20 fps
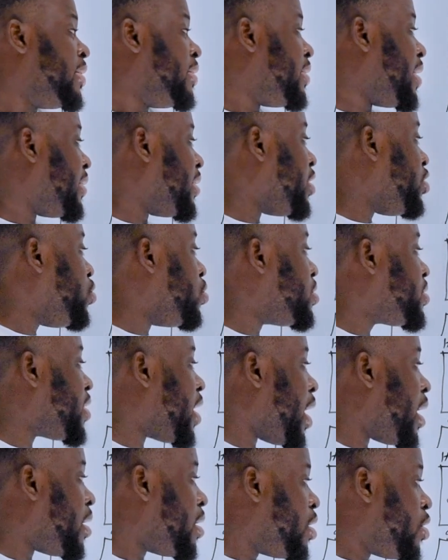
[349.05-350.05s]
that the
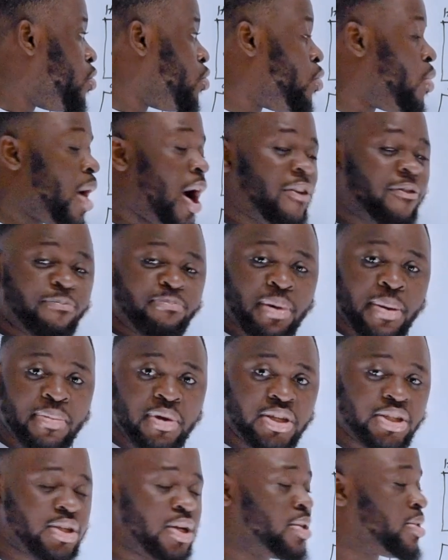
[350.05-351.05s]
user will have
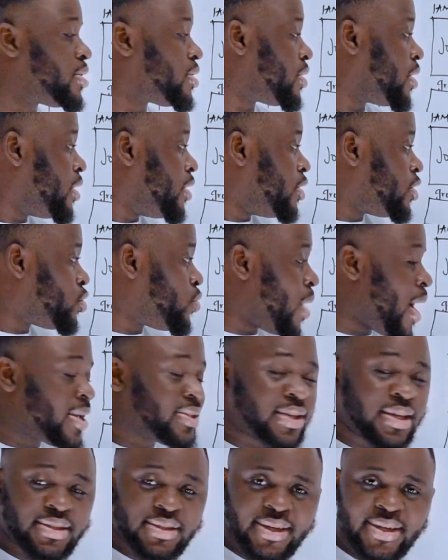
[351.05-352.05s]
permissions to
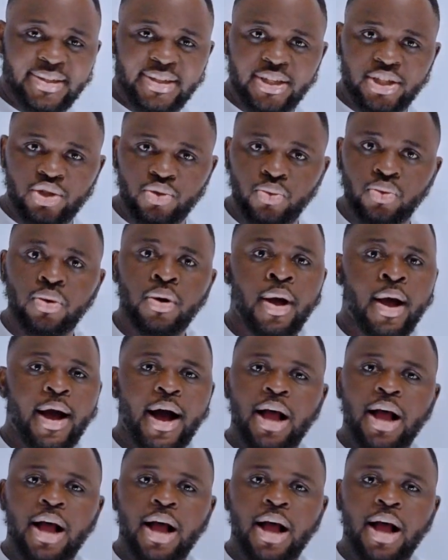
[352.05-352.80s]
access EC2